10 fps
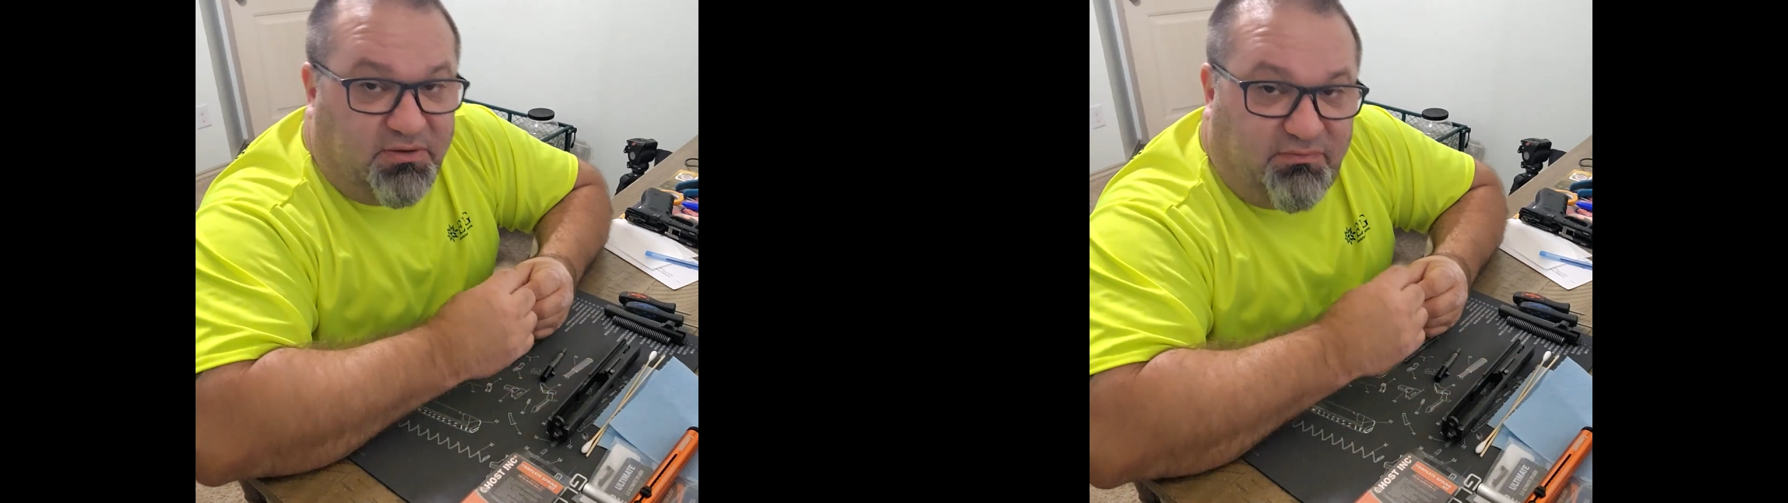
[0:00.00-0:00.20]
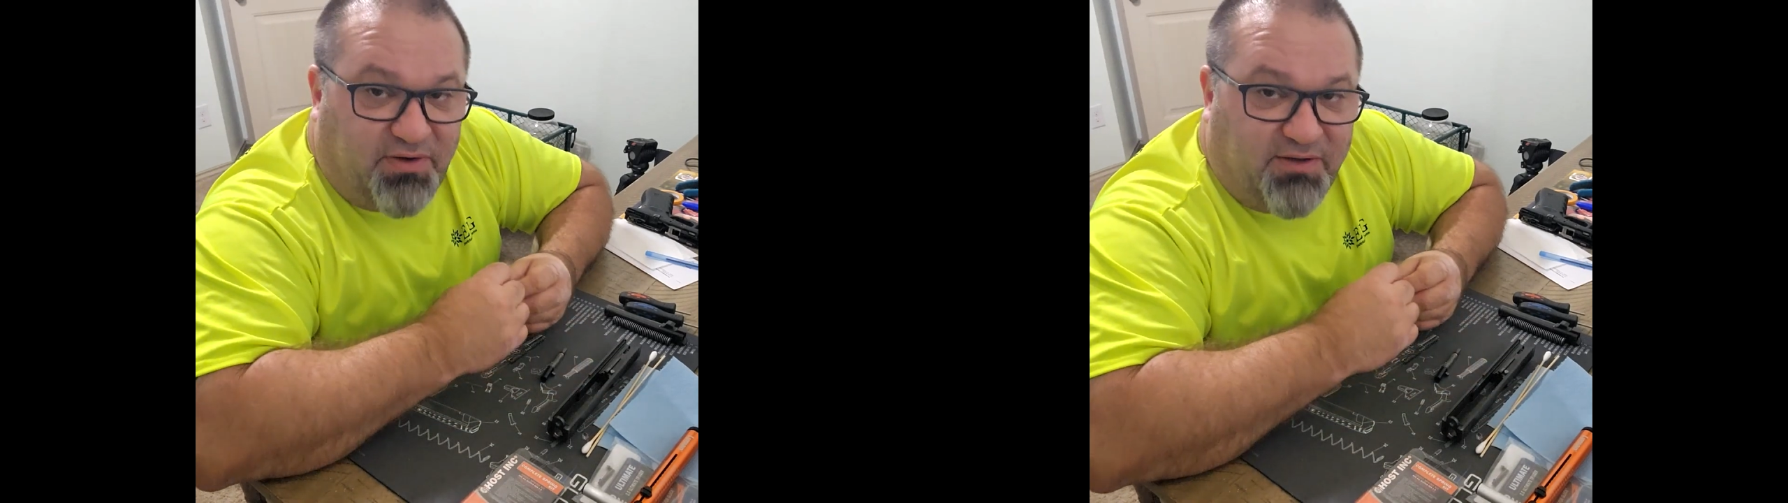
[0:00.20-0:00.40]

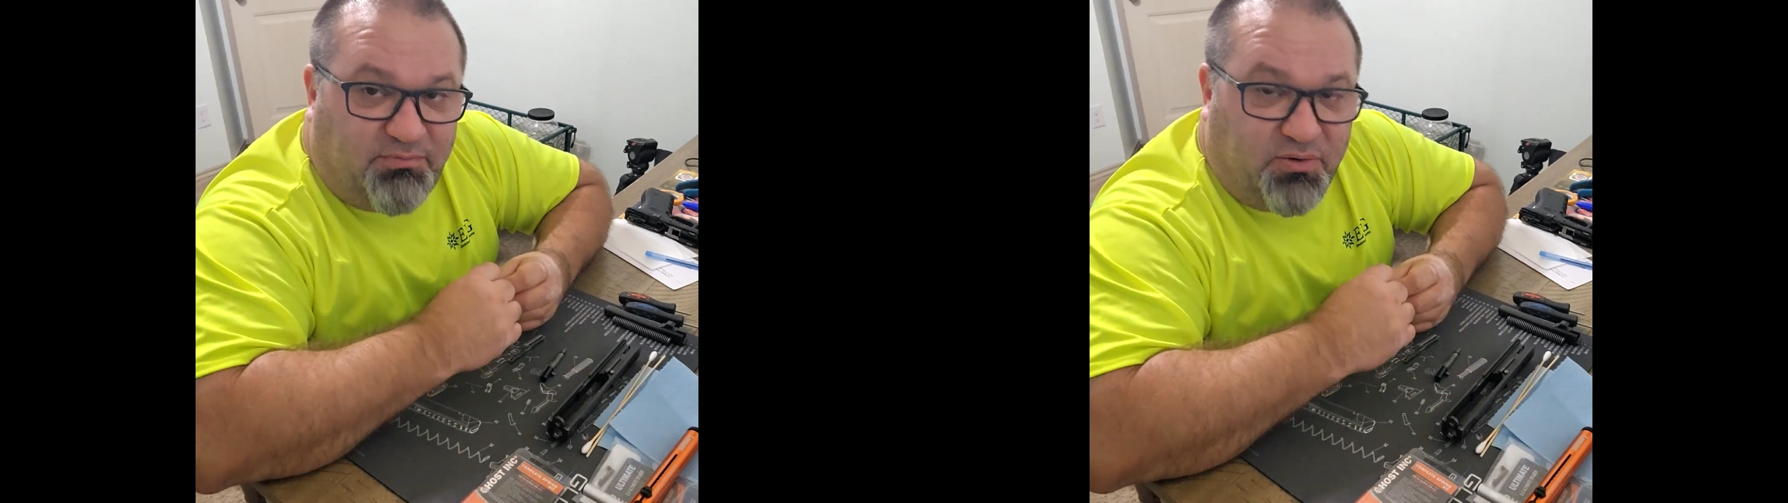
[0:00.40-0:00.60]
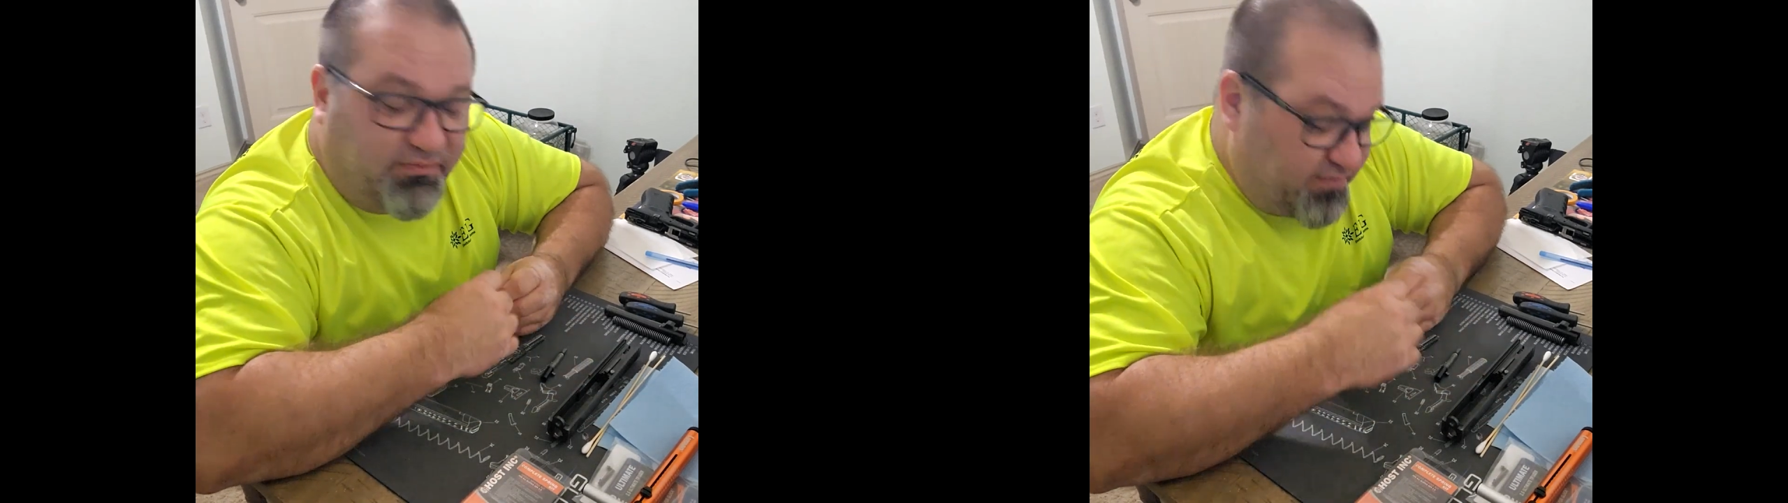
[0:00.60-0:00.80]
of
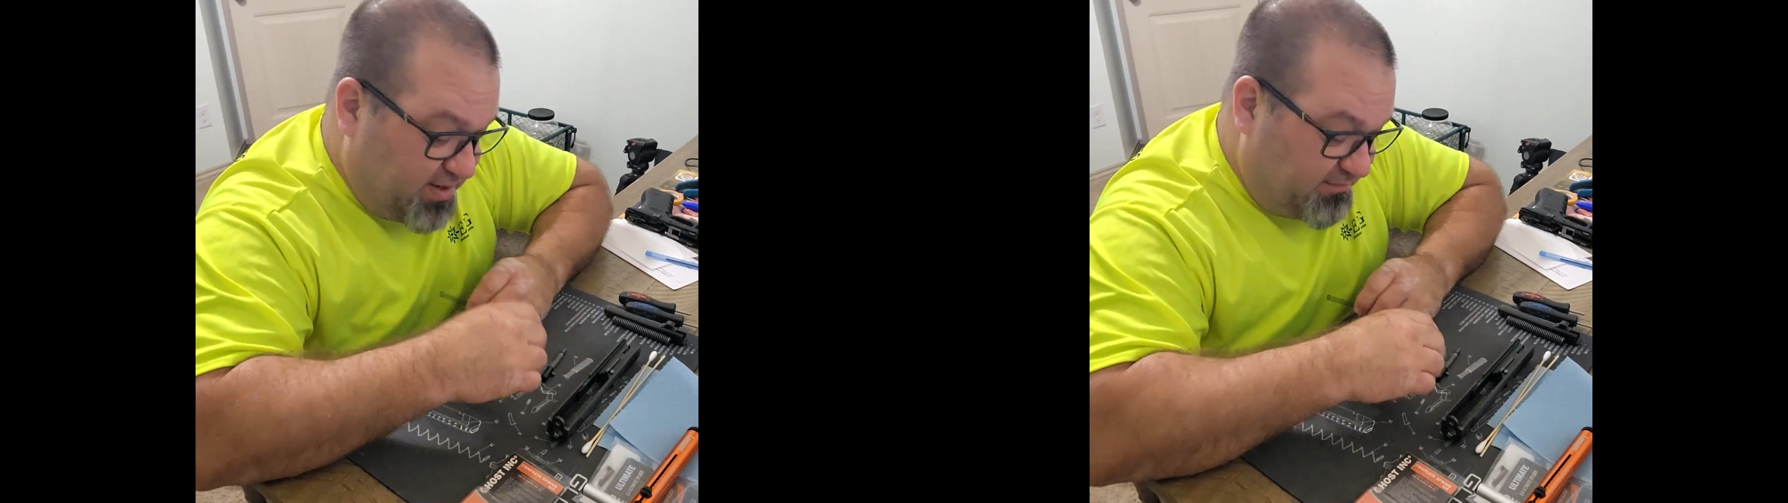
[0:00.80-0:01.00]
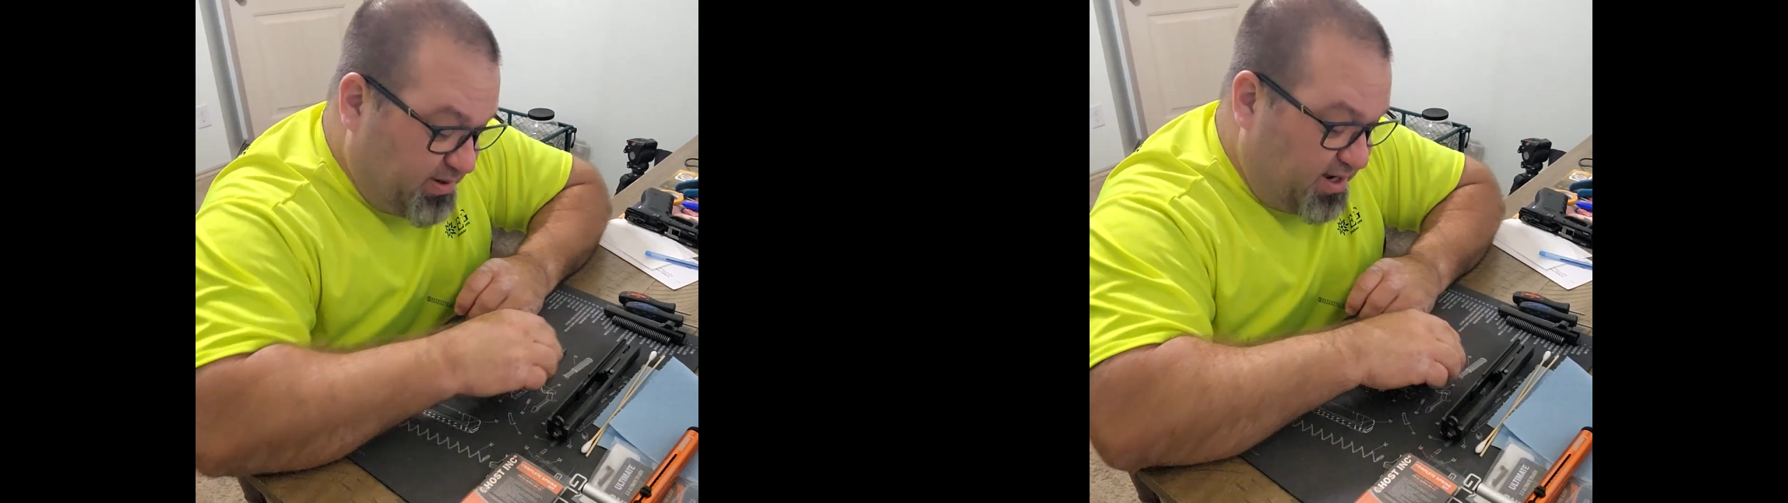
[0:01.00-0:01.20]

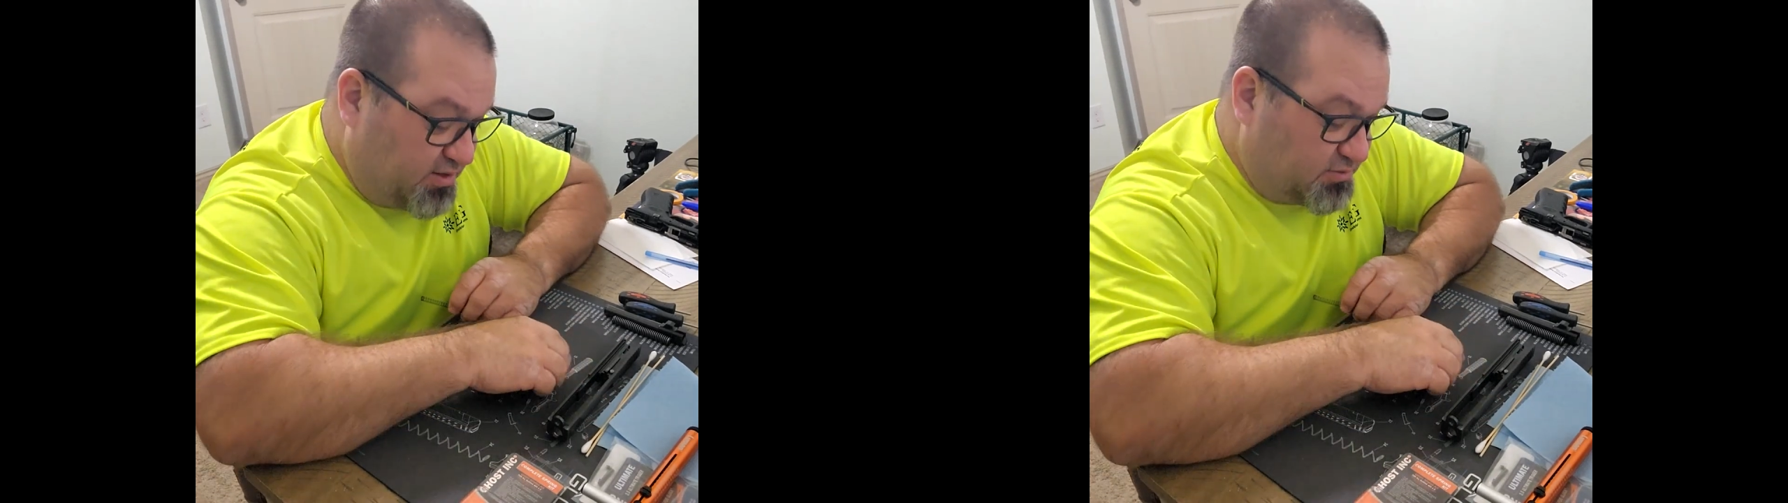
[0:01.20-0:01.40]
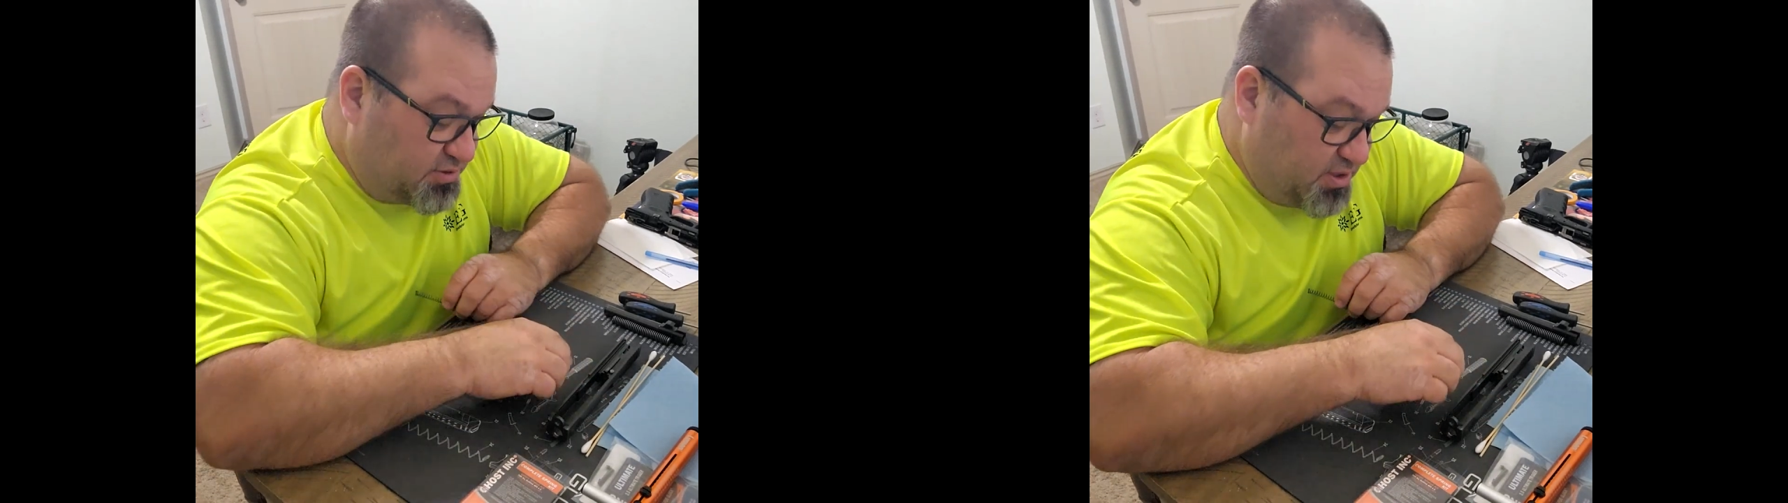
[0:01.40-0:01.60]
5.5
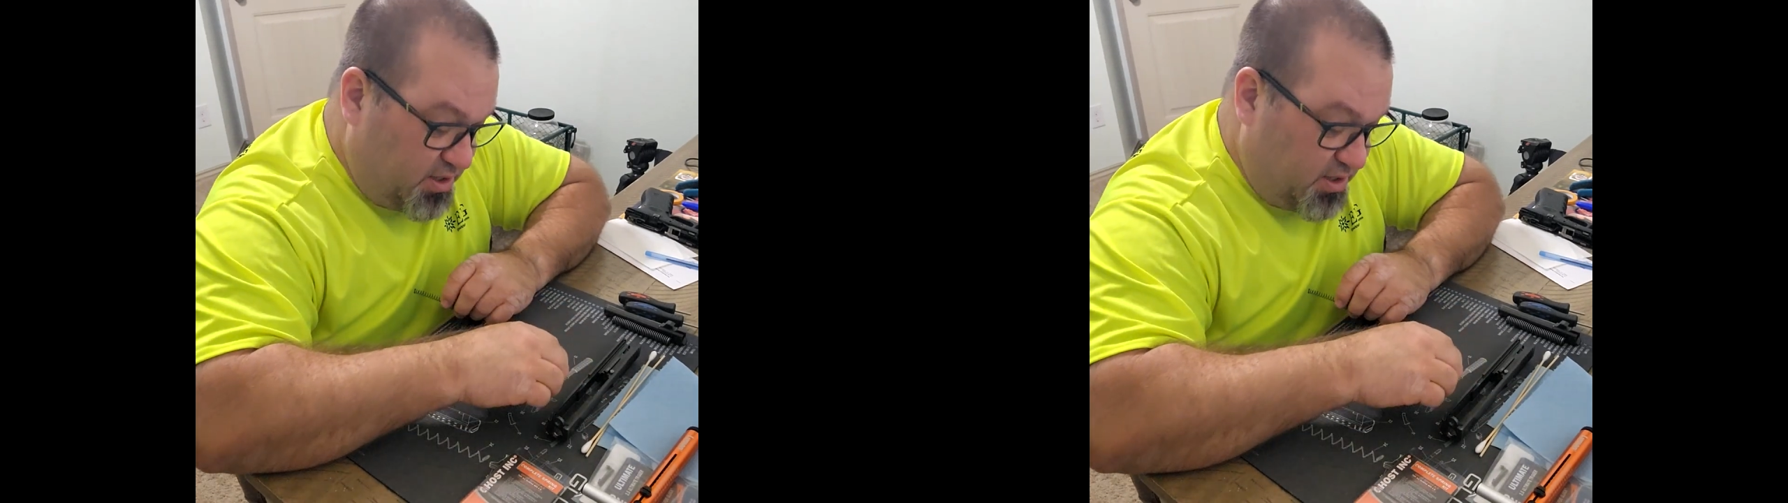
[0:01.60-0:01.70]
pounds